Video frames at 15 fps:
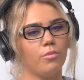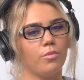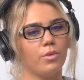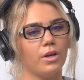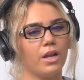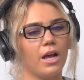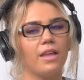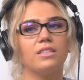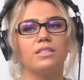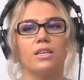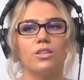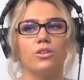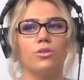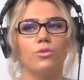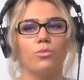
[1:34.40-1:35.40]
but I
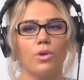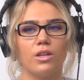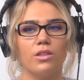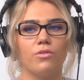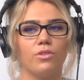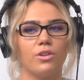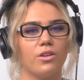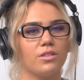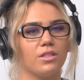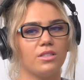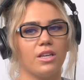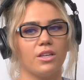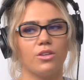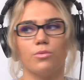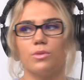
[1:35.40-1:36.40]
sent you one of the videos I
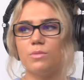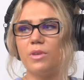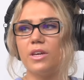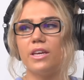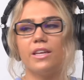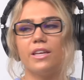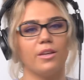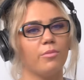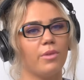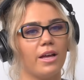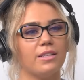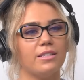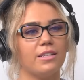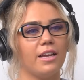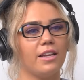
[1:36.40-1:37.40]
sent you was me hitting
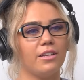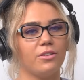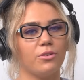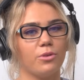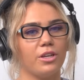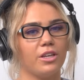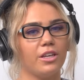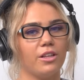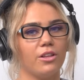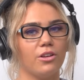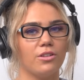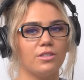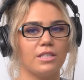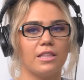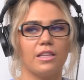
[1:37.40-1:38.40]
pads at 83
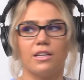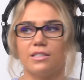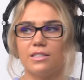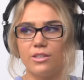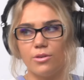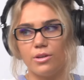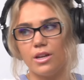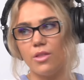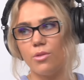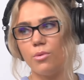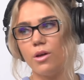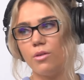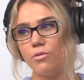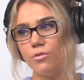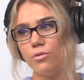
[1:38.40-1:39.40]
kilos, and then I sent you another
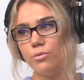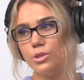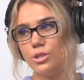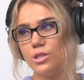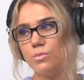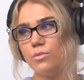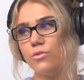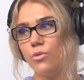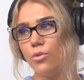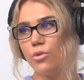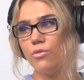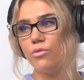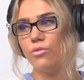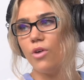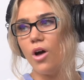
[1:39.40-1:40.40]
one which is before
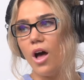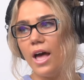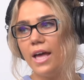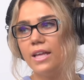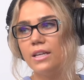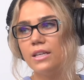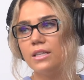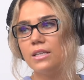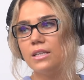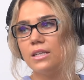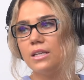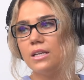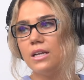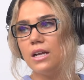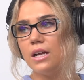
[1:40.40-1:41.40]
the fight. Yeah,
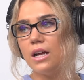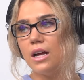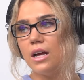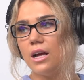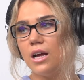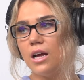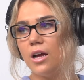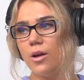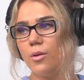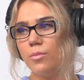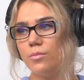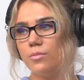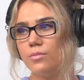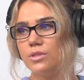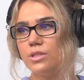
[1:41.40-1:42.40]
that should just um, be there.
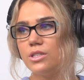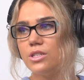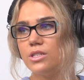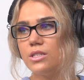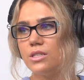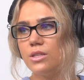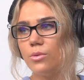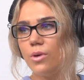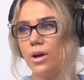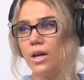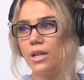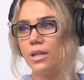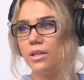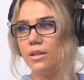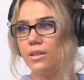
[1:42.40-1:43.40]
Which ones are we um, looking at? Just the
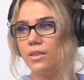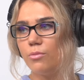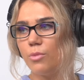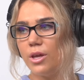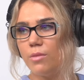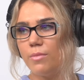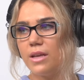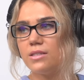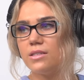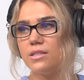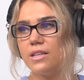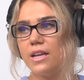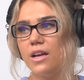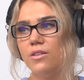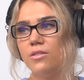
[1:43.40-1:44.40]
one where the mouse is
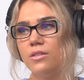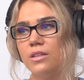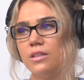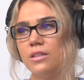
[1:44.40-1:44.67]
now.